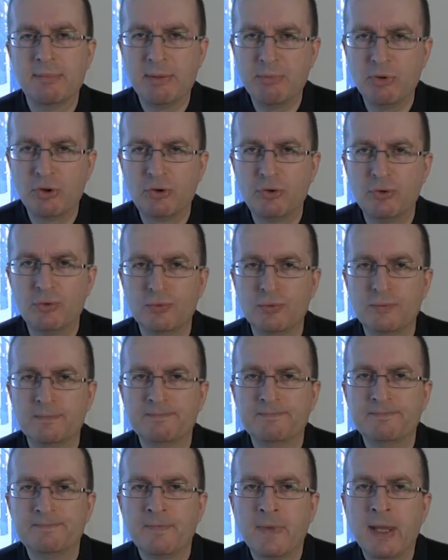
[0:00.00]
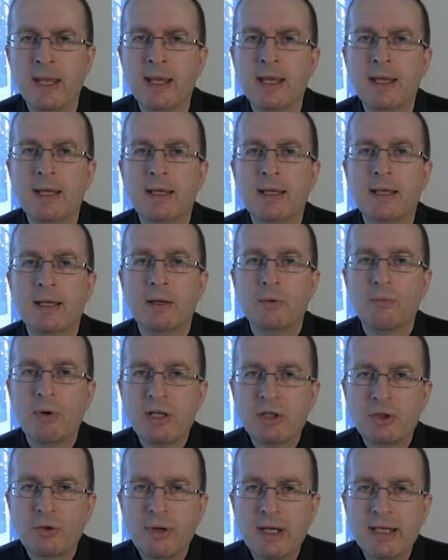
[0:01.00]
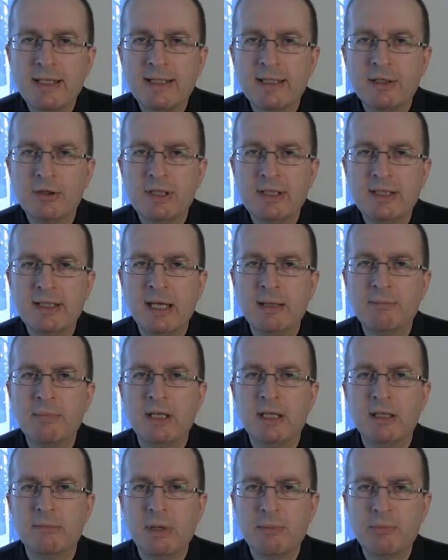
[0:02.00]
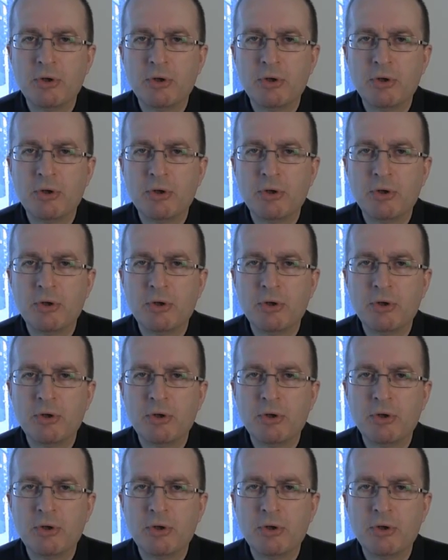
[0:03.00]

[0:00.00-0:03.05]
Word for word: MemoQ. When creating a TM in